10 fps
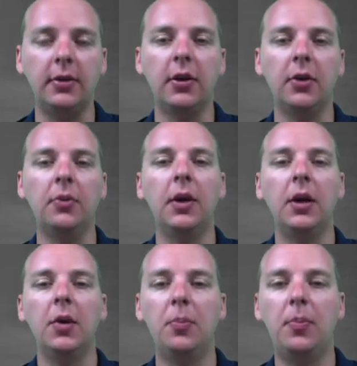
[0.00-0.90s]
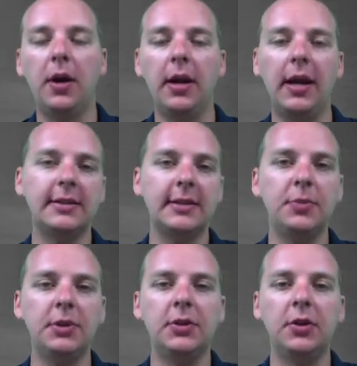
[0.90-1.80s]
you know. But as I
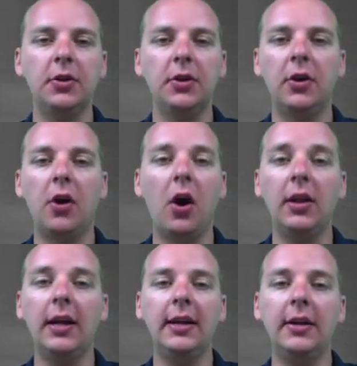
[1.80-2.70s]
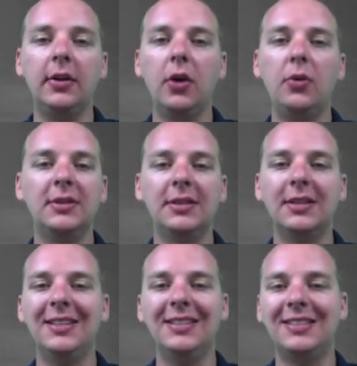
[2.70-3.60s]
mentioned earlier, all I need to know is the
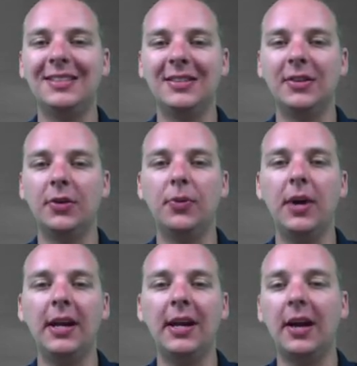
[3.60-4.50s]
distance and the rate.